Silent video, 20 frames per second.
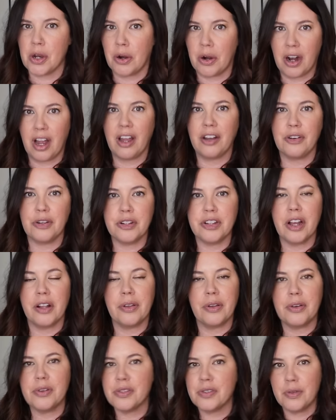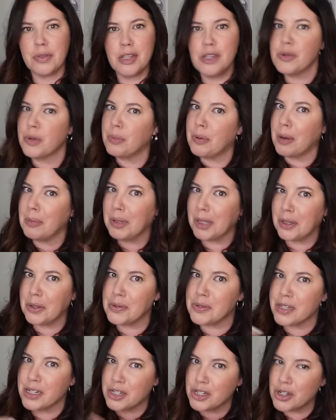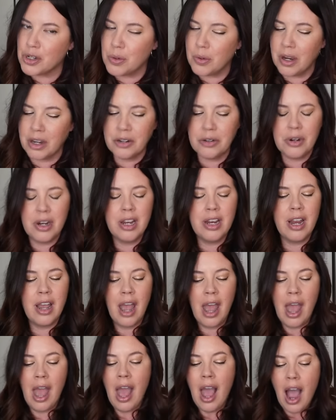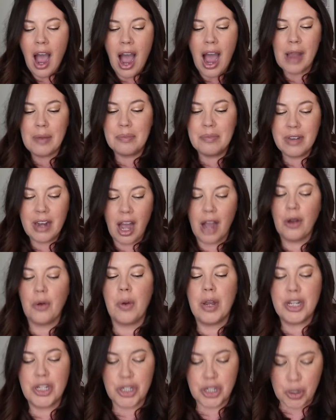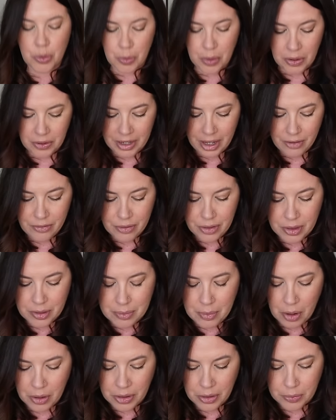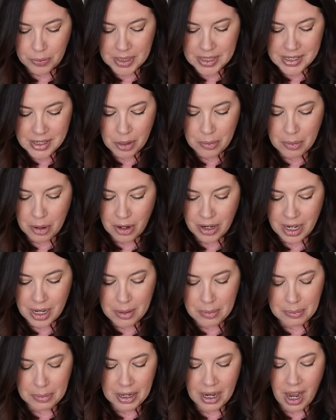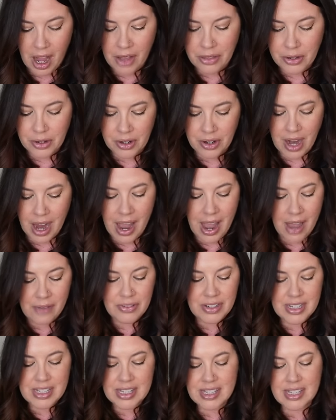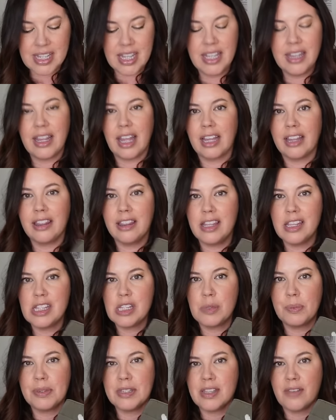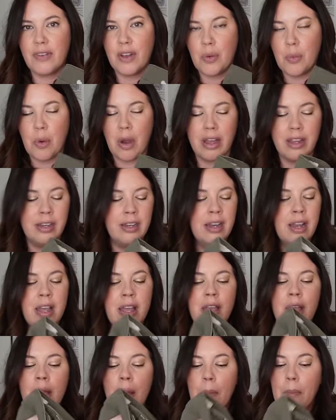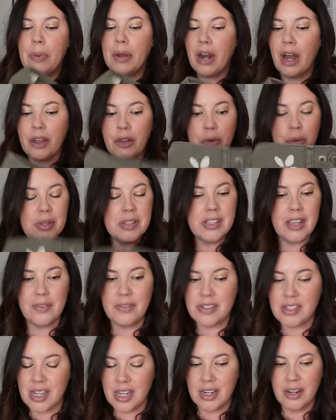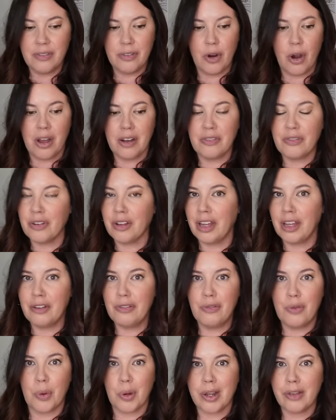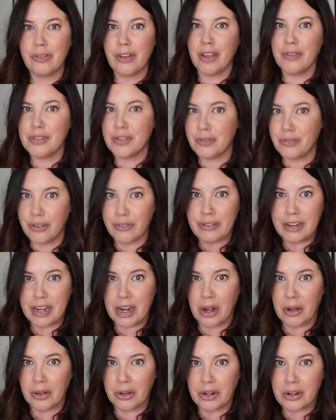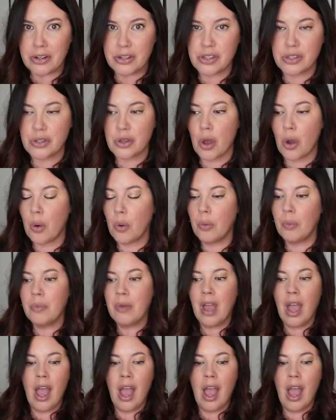are a hundred dollars. So these were probably close to two hundred. I'm not quite sure what I'll get for them on the resale market, but other, I haven't seen like this specific one, but other ones I've seen have gone for like forty-five to fifty dollars. So